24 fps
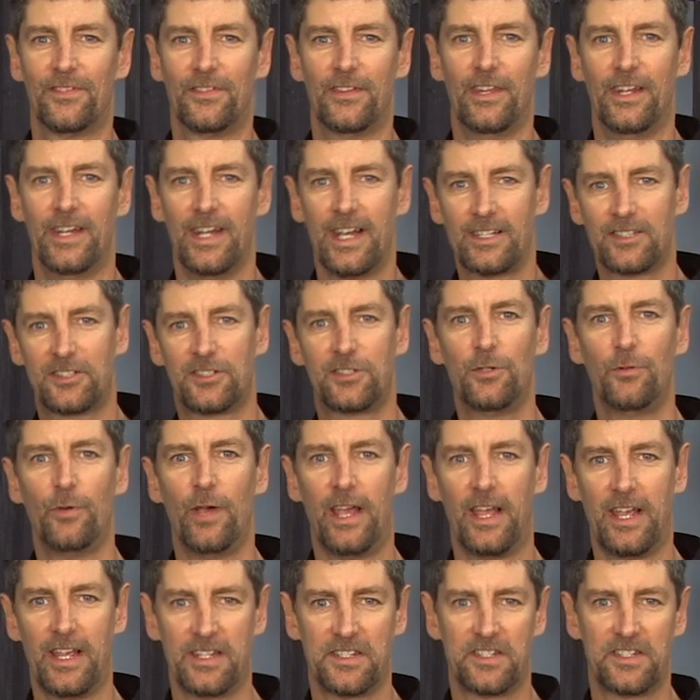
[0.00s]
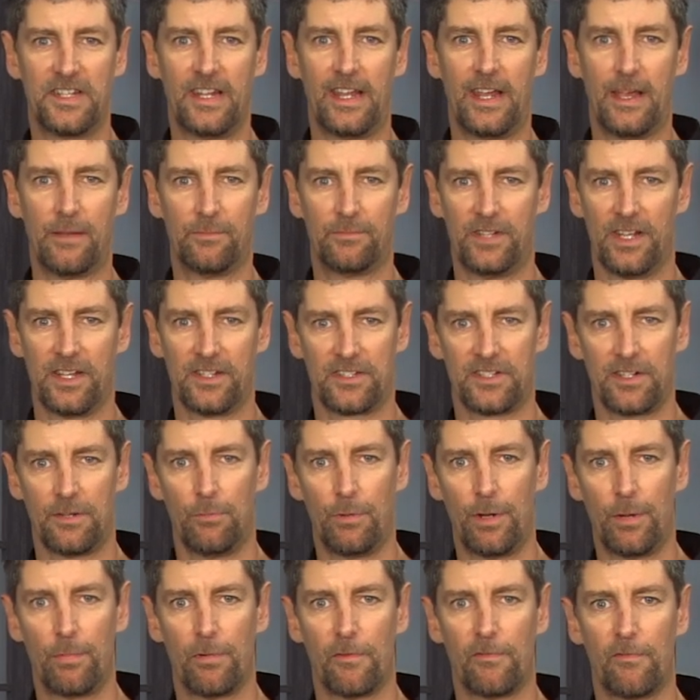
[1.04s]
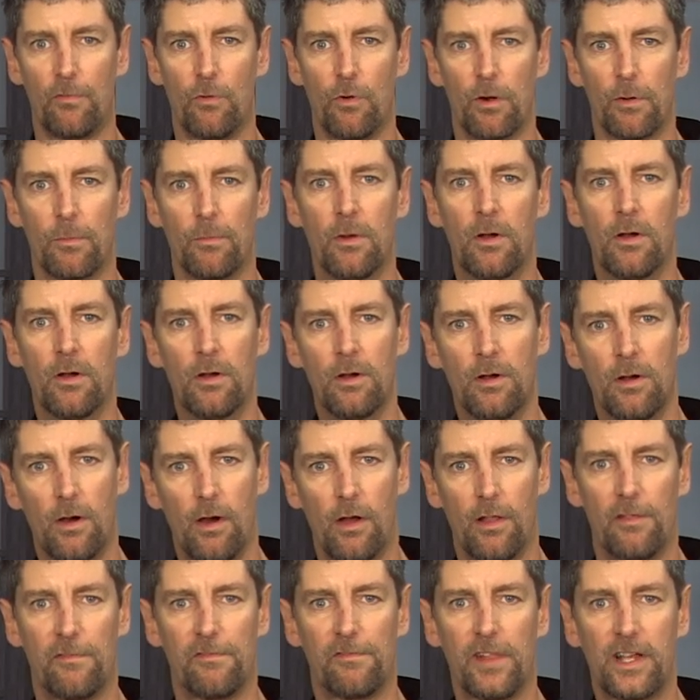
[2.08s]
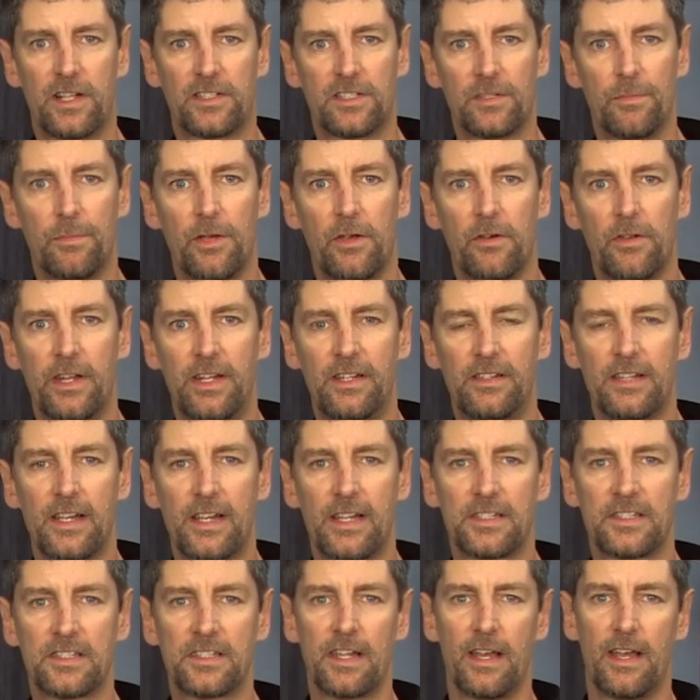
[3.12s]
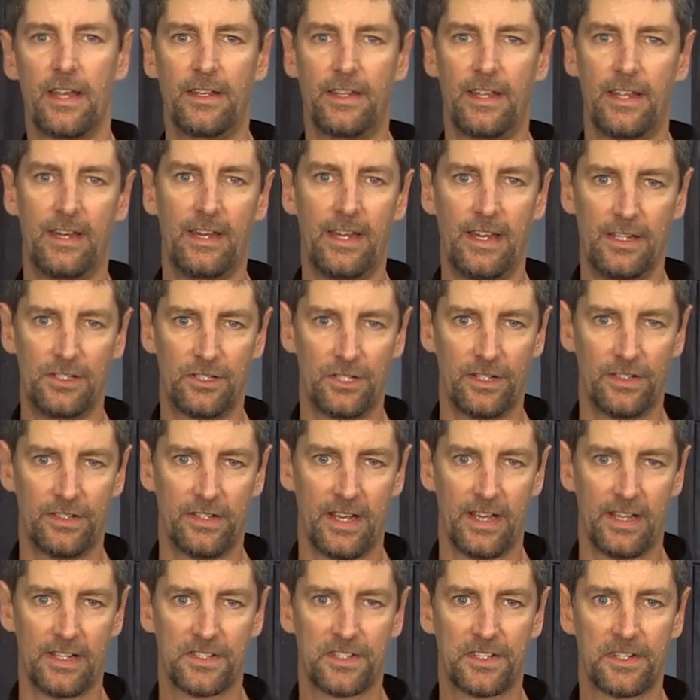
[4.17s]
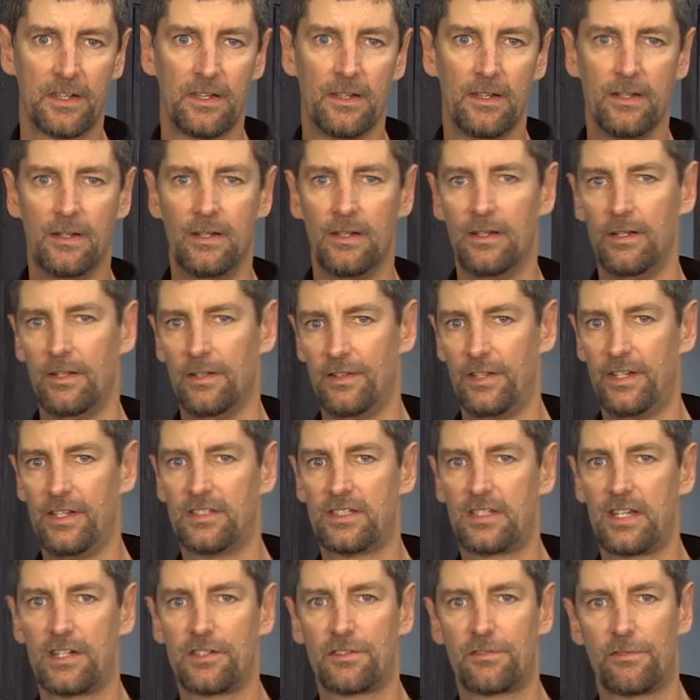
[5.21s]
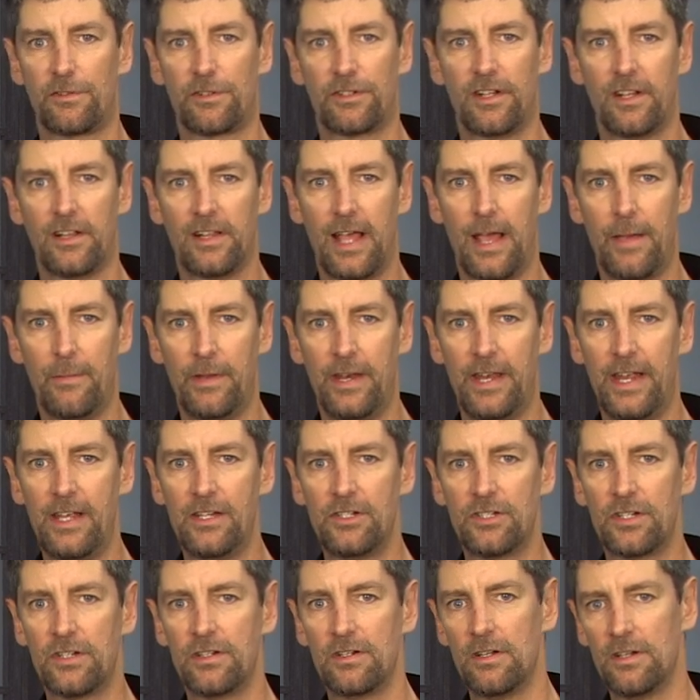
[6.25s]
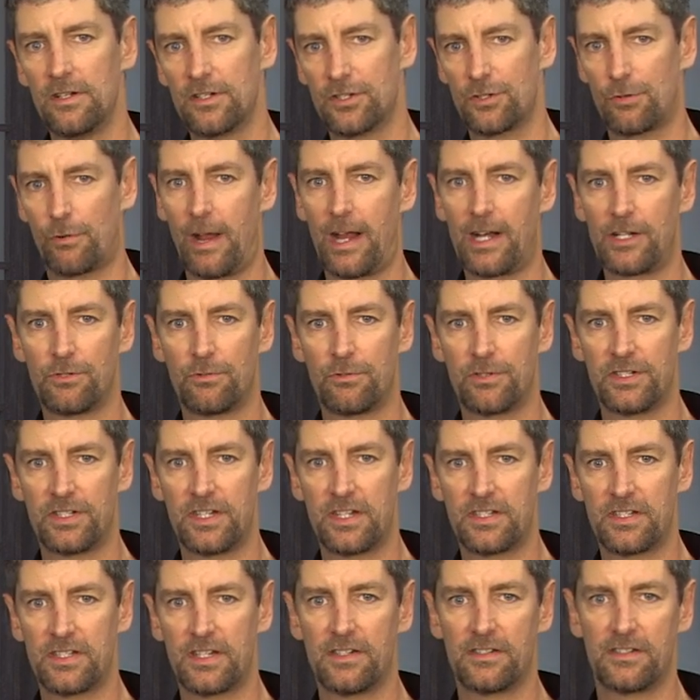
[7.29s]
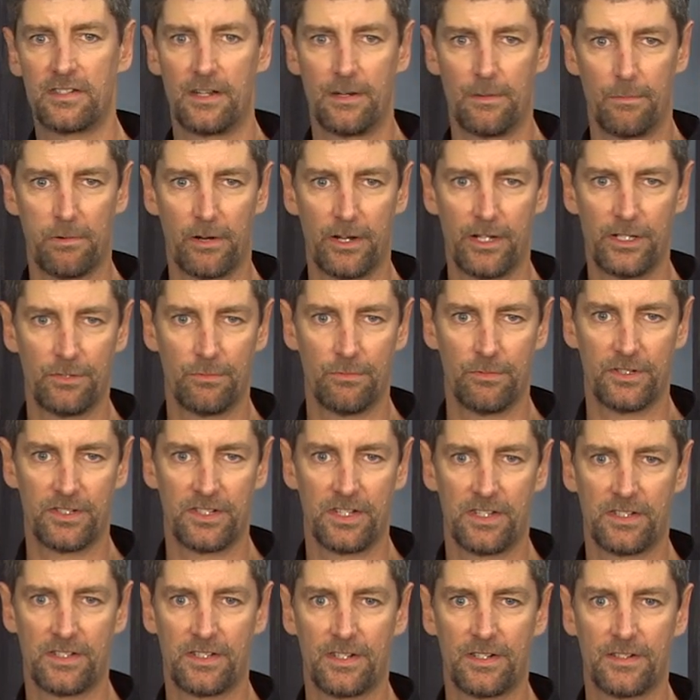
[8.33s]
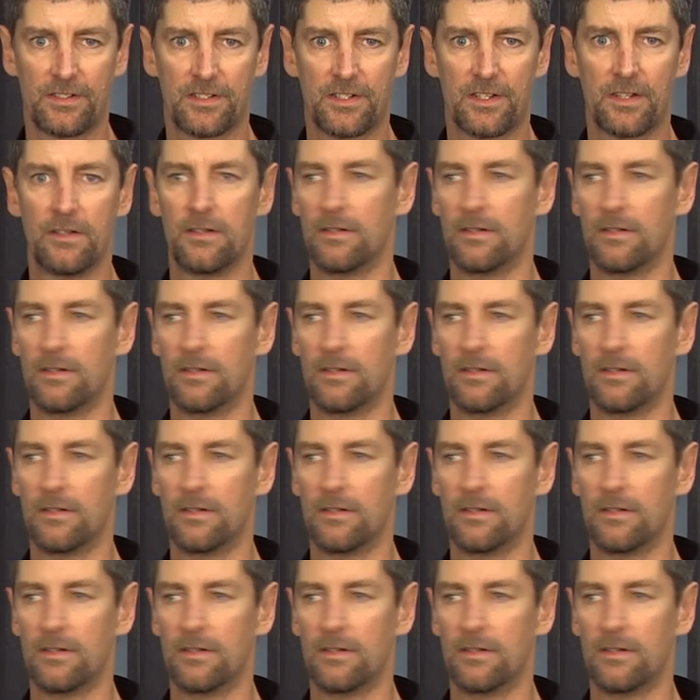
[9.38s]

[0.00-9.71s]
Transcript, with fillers: The next two A S T M tests that we perform are the flexibility test and the adhesion test. These test for delamination, scratch resistance, and abrasion resistance.